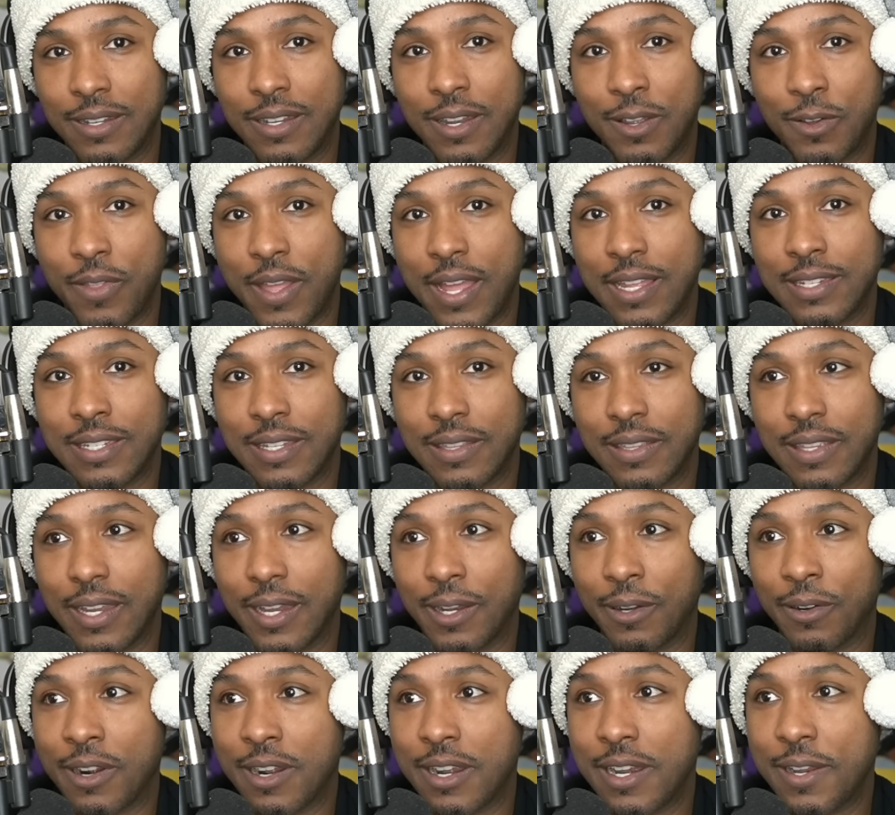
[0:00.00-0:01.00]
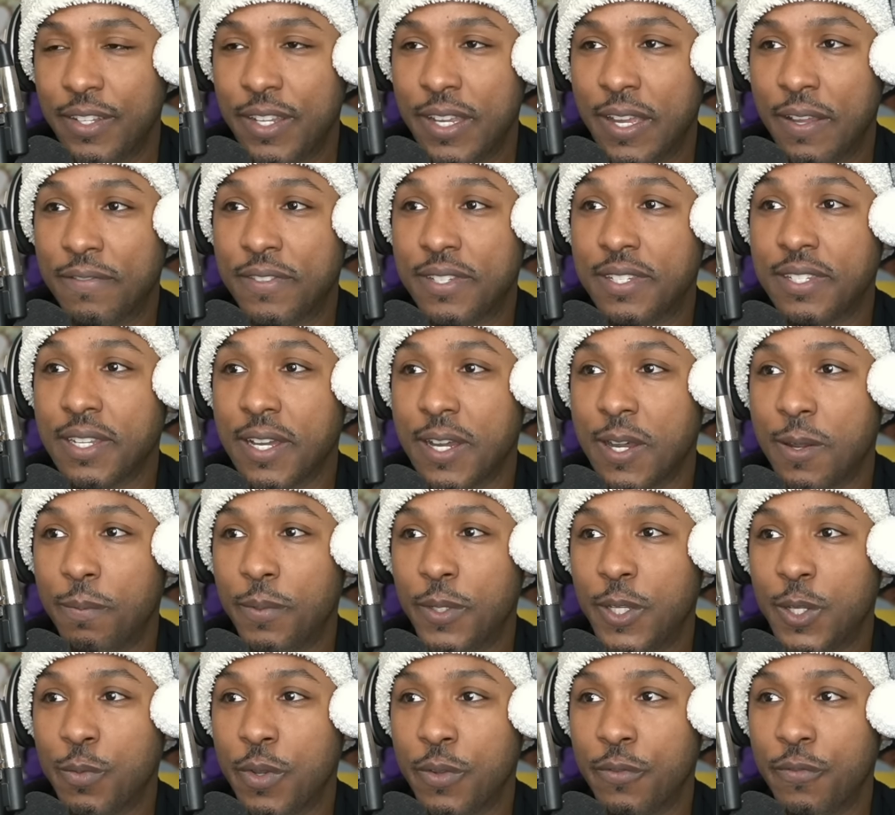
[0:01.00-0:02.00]
I know that's a thing, right? You have
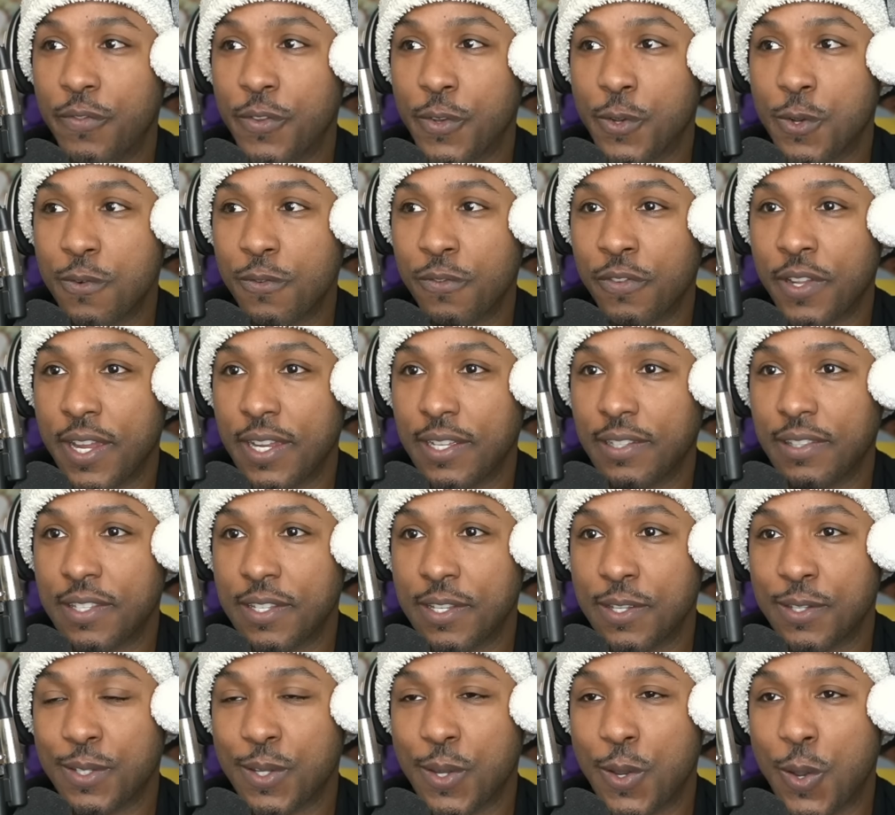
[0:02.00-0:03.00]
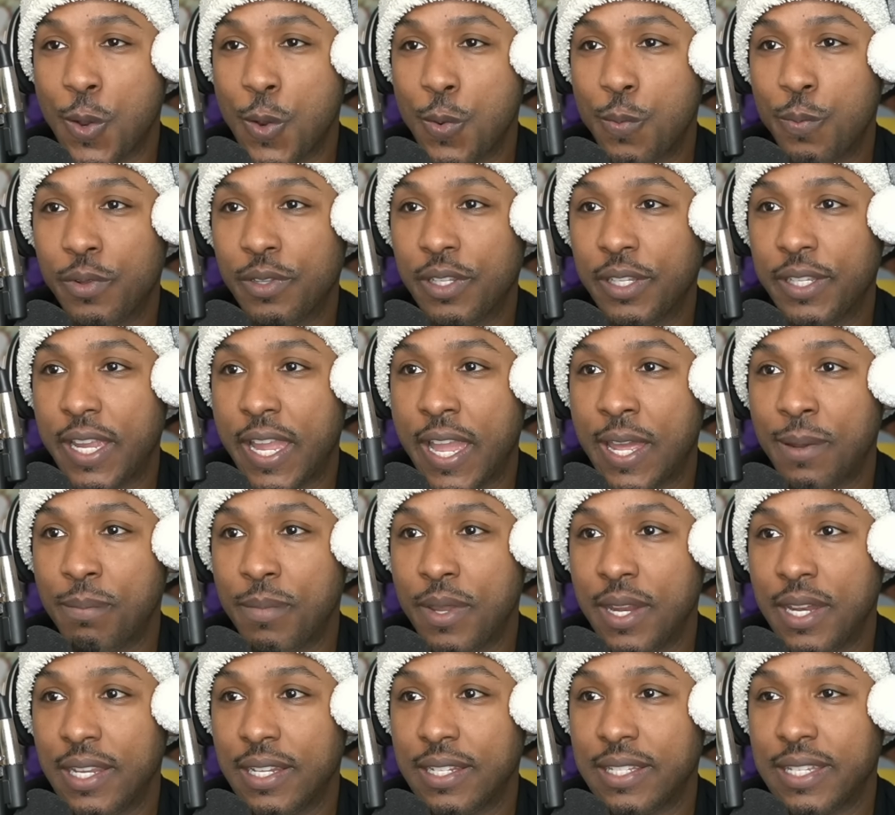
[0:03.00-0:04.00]
subhuman filth like this openly
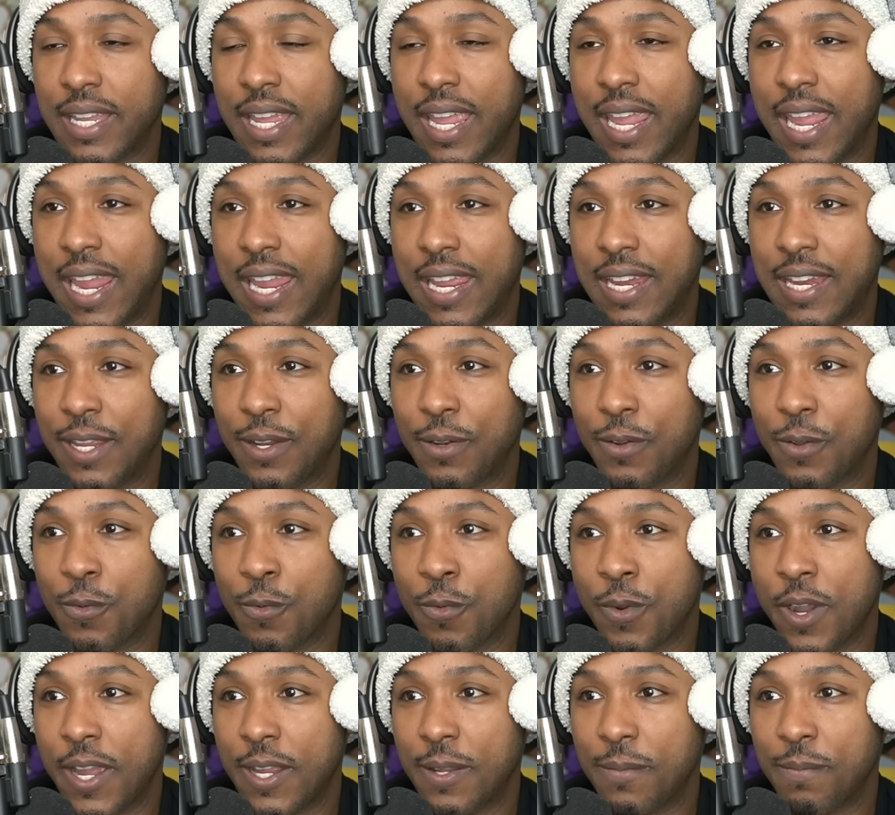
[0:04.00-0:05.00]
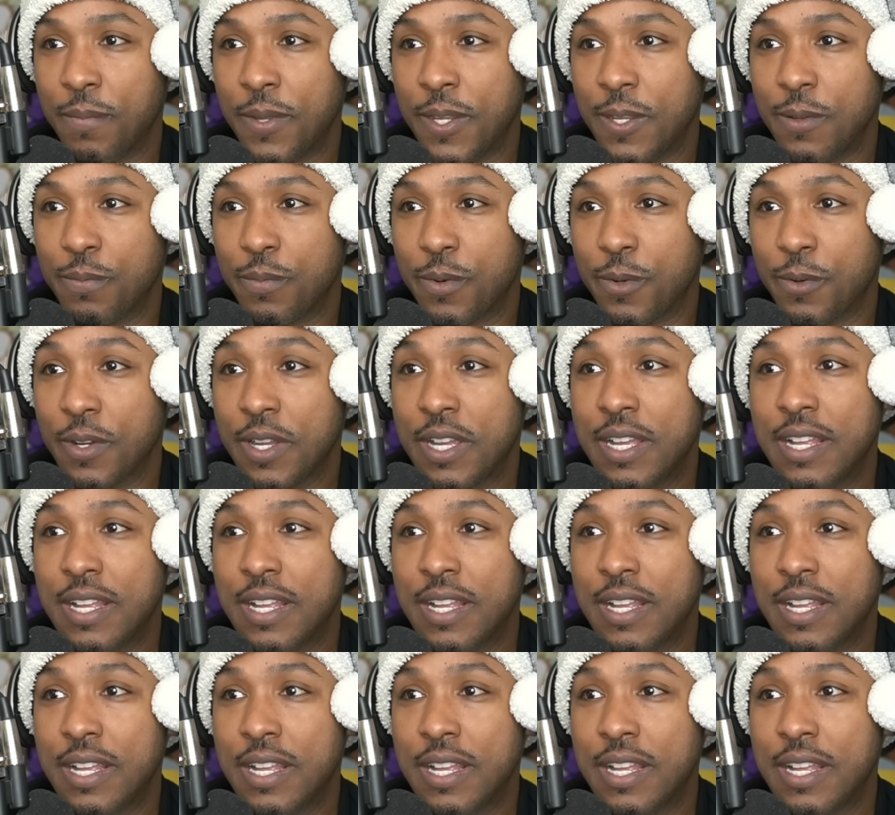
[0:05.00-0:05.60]
admitting to hating white people.